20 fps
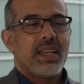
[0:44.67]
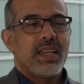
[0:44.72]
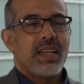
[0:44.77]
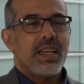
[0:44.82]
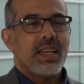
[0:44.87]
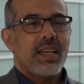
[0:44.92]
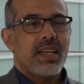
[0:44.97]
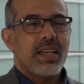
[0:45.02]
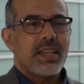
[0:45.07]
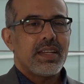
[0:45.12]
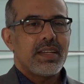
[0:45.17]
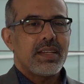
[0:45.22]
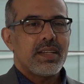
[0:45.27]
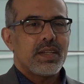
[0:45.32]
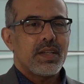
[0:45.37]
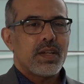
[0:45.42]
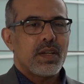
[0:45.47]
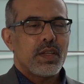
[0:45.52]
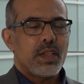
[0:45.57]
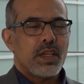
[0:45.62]

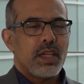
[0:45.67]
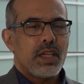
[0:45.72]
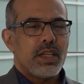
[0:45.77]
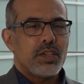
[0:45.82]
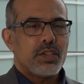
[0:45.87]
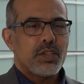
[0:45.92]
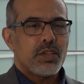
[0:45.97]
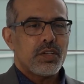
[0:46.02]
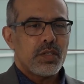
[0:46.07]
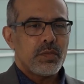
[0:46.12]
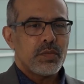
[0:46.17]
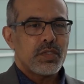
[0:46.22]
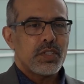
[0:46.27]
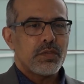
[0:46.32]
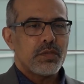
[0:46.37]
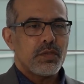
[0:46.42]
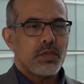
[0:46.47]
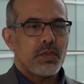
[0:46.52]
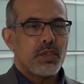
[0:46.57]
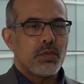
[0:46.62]
And in terms
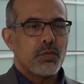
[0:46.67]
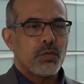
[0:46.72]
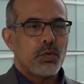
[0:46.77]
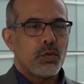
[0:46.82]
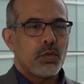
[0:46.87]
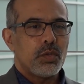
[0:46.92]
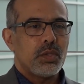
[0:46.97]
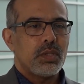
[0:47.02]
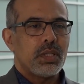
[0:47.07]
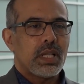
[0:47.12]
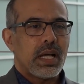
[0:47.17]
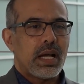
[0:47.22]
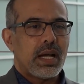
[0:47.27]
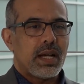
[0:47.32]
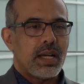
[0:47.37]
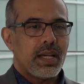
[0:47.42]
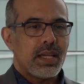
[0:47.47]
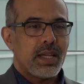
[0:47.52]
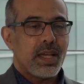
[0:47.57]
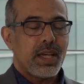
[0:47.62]
of the role,
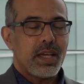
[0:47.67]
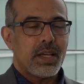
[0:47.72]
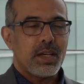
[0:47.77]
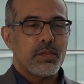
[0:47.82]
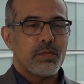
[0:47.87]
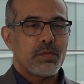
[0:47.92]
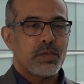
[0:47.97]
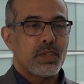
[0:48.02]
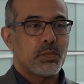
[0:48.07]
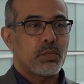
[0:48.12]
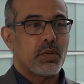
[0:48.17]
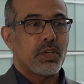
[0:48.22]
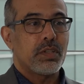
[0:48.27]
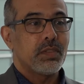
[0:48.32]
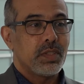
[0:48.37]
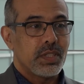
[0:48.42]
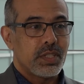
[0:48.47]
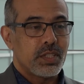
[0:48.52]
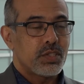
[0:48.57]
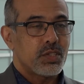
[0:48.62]
I have the
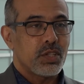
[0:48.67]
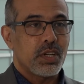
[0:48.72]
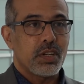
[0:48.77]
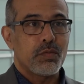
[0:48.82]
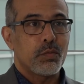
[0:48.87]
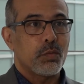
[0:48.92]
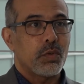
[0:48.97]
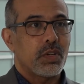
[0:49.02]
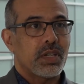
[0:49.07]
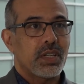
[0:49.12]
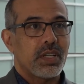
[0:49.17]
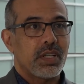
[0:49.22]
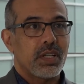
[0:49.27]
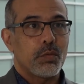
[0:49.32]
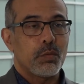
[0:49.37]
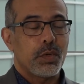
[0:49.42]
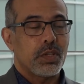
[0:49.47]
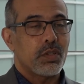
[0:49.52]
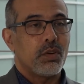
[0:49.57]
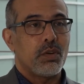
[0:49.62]
privilege of
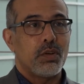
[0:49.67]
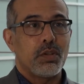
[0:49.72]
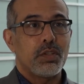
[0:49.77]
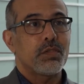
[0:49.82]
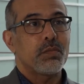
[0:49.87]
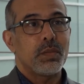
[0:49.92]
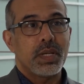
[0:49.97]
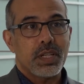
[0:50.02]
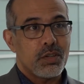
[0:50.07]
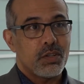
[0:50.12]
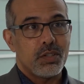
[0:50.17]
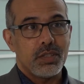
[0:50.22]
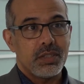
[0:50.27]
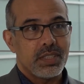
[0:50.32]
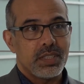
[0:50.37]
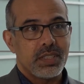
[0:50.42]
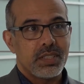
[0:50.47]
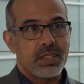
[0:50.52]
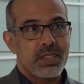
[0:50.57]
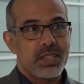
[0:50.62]
working with all of my
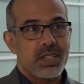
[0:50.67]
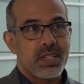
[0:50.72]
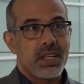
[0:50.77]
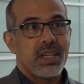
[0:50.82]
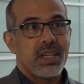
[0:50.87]
colleagues